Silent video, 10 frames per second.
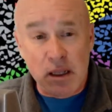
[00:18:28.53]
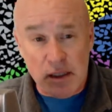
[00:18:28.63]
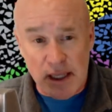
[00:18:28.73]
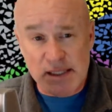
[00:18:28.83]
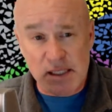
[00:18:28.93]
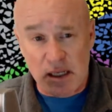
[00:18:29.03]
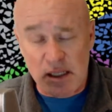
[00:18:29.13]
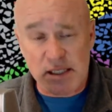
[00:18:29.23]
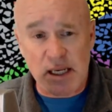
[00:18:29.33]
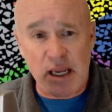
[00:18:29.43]

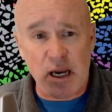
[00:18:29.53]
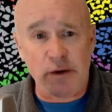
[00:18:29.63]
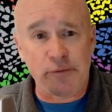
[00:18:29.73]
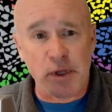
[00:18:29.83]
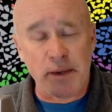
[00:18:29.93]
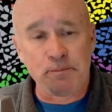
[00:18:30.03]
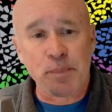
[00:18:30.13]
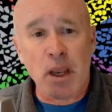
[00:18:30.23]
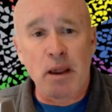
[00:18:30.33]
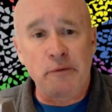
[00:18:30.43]
listen carefully.
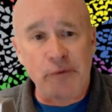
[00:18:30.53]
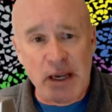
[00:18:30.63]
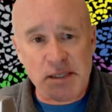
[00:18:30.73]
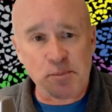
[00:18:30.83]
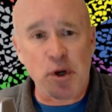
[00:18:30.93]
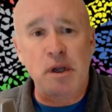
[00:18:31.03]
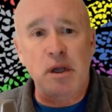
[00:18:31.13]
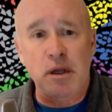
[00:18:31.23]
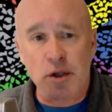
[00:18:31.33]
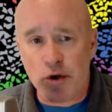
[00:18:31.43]
Facebook,
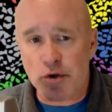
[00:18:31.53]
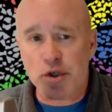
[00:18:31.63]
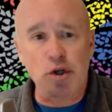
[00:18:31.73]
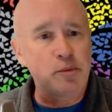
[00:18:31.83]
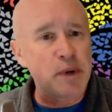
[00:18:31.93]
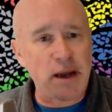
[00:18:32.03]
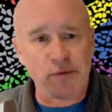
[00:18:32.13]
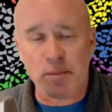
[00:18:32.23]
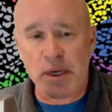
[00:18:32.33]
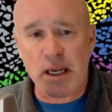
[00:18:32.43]
YouTube,
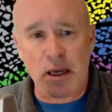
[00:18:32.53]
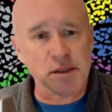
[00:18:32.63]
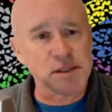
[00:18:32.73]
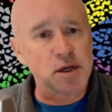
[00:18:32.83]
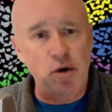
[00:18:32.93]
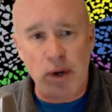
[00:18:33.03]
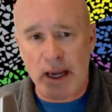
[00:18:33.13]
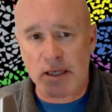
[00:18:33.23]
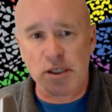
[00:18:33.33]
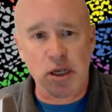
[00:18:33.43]
everybody else who
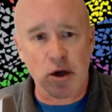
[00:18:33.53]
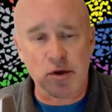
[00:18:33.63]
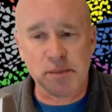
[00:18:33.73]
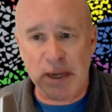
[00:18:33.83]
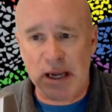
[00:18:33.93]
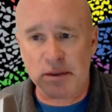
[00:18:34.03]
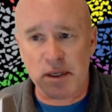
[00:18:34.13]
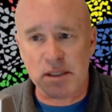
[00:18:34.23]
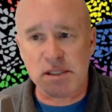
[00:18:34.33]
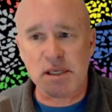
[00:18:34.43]
actually goes about
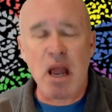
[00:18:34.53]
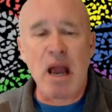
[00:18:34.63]
this,